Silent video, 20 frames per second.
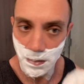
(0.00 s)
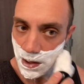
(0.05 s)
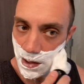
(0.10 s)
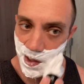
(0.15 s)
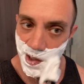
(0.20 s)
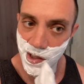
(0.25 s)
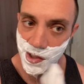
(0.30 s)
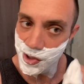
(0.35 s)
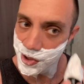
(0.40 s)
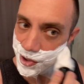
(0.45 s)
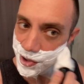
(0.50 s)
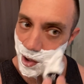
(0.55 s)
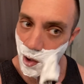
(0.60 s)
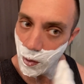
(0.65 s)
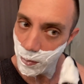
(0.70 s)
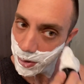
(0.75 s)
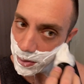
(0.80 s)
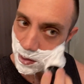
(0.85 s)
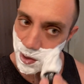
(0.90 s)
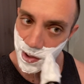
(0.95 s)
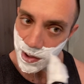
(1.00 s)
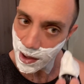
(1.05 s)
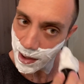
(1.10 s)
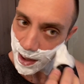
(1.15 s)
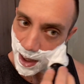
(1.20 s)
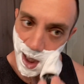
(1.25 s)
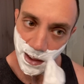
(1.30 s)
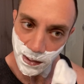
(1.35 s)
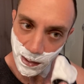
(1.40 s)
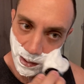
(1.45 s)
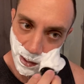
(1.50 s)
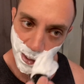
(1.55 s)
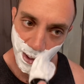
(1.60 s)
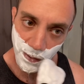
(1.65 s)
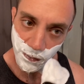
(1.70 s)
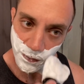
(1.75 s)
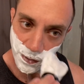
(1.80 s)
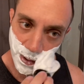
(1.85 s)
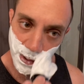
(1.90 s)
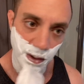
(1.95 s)
Each soap is gonna act a little
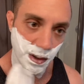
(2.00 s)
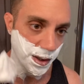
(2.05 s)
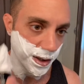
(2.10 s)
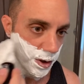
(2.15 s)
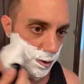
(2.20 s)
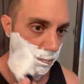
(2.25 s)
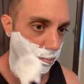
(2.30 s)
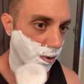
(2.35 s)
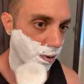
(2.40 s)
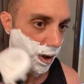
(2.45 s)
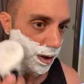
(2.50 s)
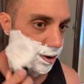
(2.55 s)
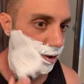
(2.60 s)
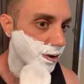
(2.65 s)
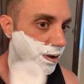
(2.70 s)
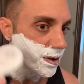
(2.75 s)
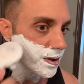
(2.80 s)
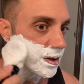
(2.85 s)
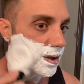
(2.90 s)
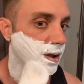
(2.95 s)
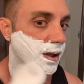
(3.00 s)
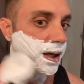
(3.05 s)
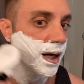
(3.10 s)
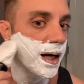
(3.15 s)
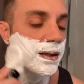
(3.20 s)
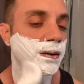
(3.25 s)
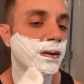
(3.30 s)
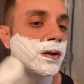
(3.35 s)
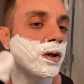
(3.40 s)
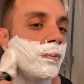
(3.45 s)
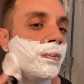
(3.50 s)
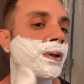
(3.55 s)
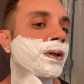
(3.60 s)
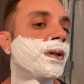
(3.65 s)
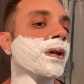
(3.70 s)
different. Each brush is gonna act a little bit